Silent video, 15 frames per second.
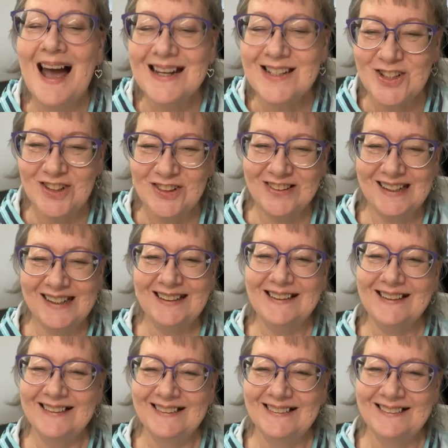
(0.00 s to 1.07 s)
Hi,
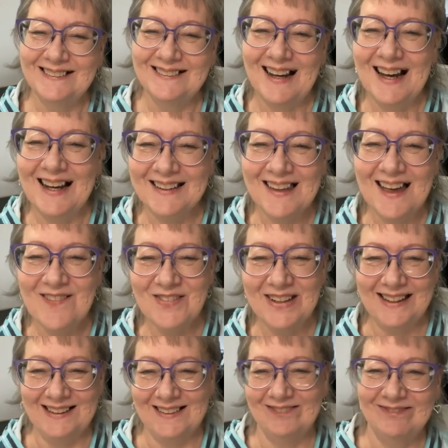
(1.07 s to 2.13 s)
Judy. I
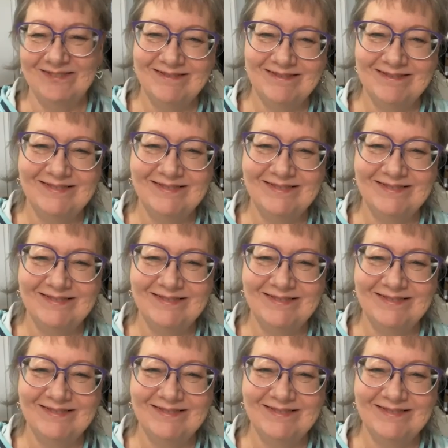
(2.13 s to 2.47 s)
love it.